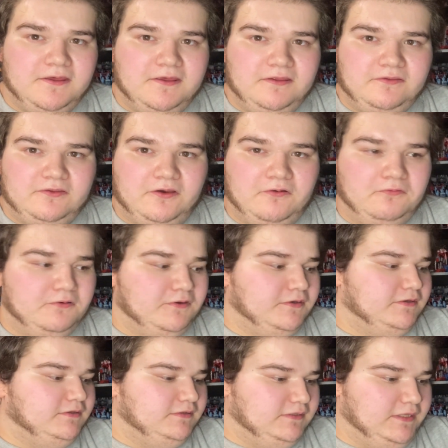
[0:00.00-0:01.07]
So,
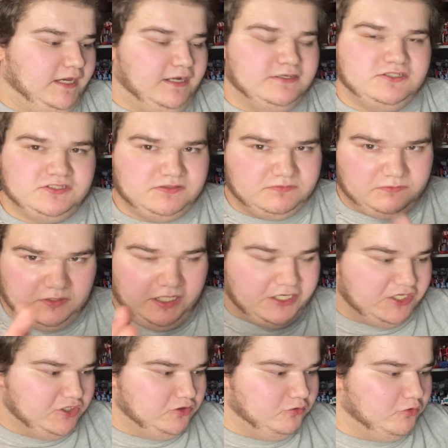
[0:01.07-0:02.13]
yeah, just
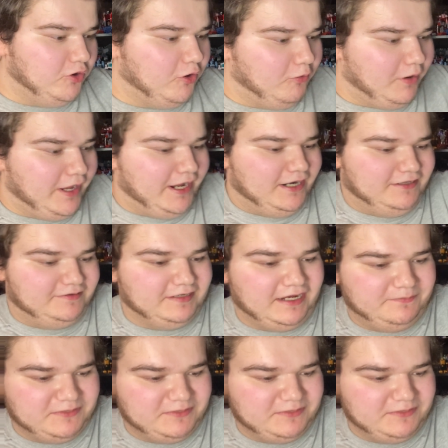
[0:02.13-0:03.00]
letting you know ahead of time,